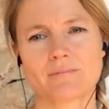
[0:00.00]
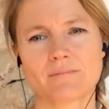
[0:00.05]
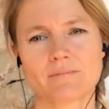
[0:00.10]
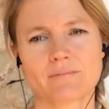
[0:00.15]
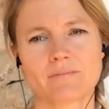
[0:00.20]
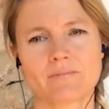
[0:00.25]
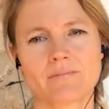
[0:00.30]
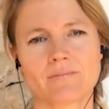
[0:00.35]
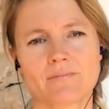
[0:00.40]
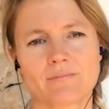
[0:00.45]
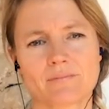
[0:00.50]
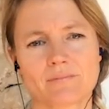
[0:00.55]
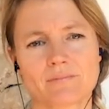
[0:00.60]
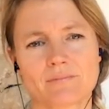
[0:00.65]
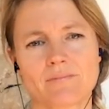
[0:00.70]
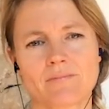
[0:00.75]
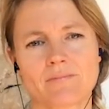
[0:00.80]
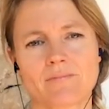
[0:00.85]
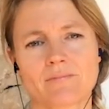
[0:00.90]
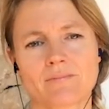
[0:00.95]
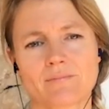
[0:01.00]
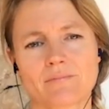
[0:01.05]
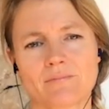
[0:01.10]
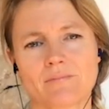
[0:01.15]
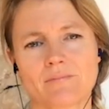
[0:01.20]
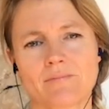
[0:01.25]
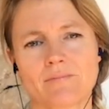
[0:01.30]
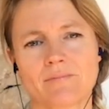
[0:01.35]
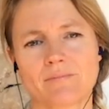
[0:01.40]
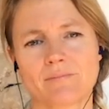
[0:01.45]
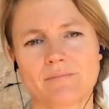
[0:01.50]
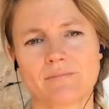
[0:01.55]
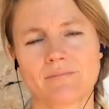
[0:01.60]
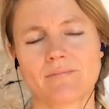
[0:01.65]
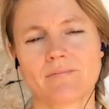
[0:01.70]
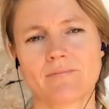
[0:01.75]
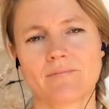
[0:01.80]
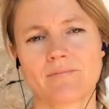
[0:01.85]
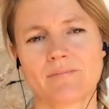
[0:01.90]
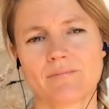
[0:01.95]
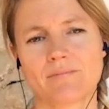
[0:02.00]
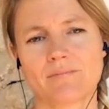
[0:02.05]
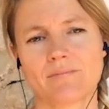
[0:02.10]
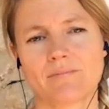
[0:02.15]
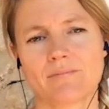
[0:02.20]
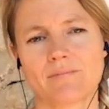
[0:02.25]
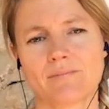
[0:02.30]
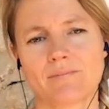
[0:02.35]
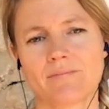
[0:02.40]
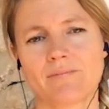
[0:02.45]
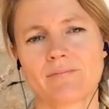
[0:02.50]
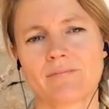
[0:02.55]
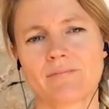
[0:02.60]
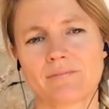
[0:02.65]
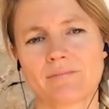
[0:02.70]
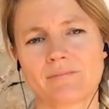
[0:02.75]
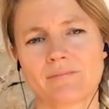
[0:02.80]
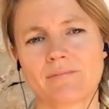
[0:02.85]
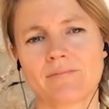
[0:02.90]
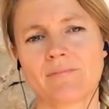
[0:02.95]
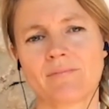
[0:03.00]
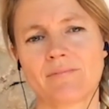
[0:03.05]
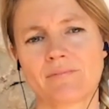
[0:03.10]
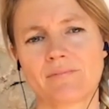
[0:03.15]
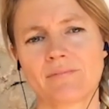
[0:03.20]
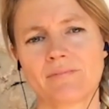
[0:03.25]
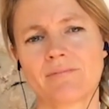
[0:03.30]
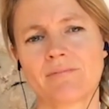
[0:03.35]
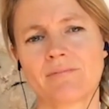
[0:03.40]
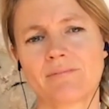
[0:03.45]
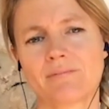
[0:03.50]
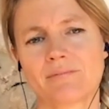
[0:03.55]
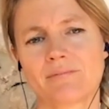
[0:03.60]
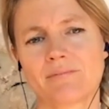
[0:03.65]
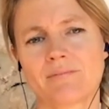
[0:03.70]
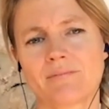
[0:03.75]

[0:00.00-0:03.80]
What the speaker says: [no speech]